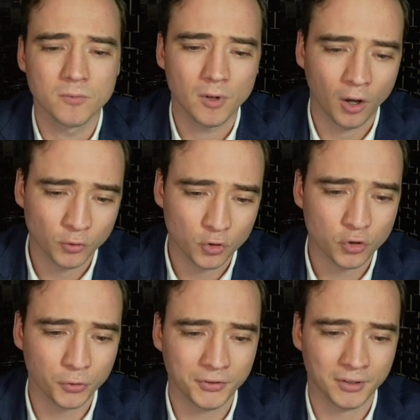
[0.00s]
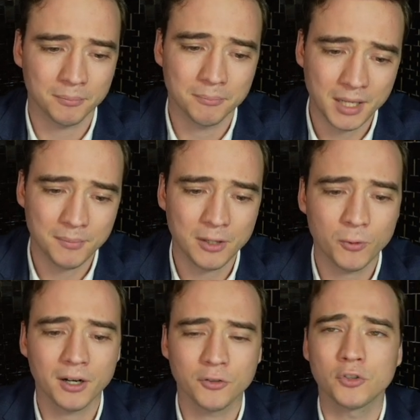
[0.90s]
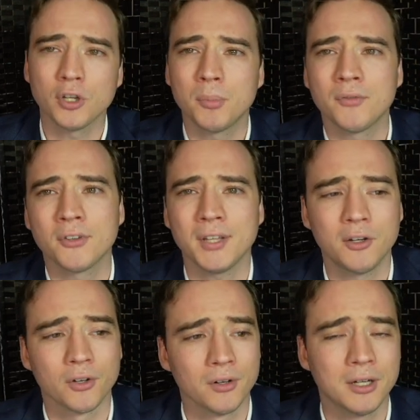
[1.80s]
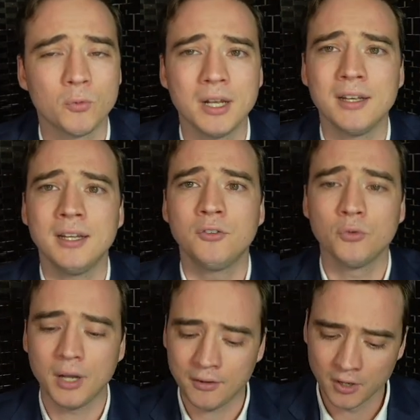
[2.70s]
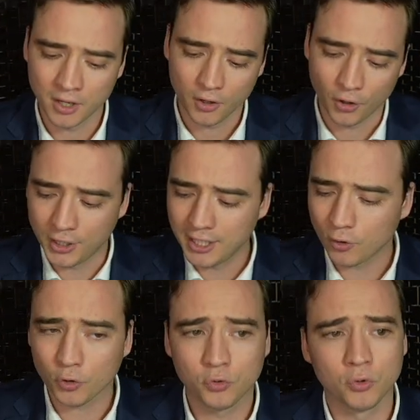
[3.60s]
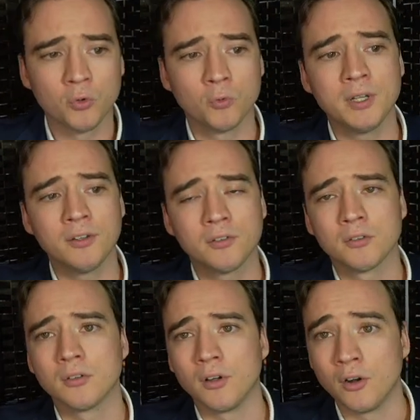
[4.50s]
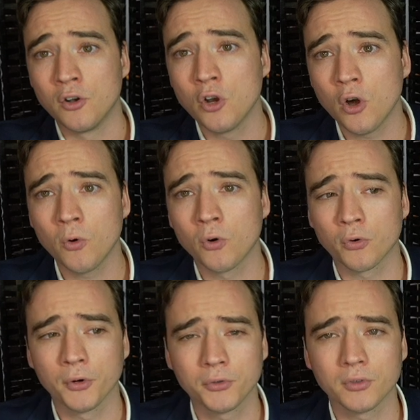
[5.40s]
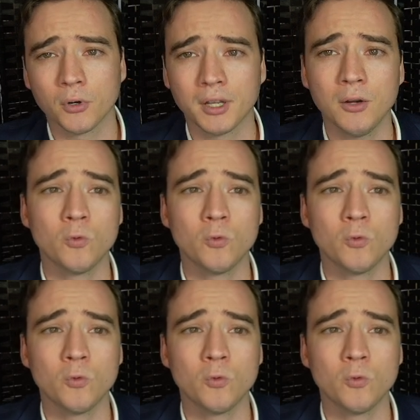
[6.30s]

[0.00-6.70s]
on the short term, maybe we're at the top of the cycle and we'll need to have a year or two with a low growth, okay,